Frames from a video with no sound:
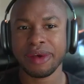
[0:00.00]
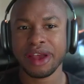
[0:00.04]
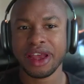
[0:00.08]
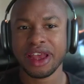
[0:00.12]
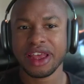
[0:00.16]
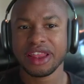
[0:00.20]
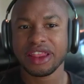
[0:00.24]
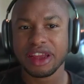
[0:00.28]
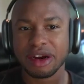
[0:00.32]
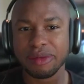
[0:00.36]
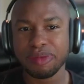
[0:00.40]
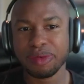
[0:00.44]

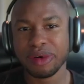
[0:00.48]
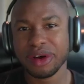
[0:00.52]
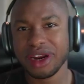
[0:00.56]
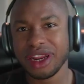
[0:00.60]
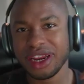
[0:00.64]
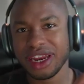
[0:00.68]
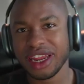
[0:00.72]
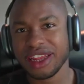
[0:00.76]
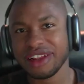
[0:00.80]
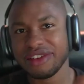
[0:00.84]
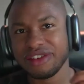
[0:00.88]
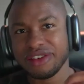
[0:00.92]
They're
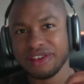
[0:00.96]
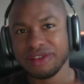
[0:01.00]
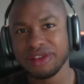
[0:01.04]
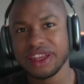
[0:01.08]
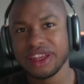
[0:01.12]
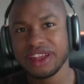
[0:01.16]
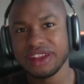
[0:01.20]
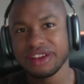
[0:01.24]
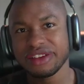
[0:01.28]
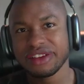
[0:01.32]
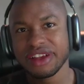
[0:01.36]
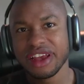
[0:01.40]
putting into
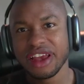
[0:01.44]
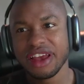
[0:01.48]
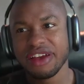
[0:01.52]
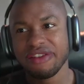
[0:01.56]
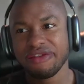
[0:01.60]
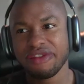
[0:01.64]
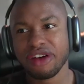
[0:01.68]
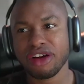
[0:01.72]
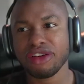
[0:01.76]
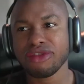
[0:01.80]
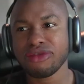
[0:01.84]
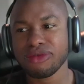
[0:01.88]
these
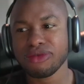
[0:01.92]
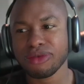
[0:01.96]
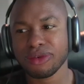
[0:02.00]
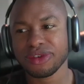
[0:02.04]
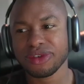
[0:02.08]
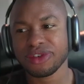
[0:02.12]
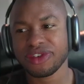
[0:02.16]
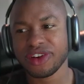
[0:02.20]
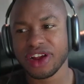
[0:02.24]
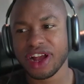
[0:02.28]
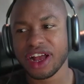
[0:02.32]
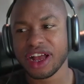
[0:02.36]
virtual
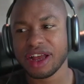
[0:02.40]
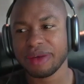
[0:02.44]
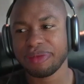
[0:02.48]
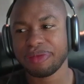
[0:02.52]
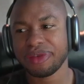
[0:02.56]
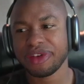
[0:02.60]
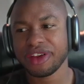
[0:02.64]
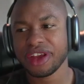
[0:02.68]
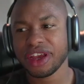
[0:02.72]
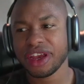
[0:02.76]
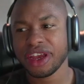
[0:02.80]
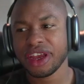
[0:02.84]

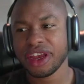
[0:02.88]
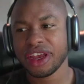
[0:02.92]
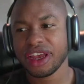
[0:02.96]
jobs,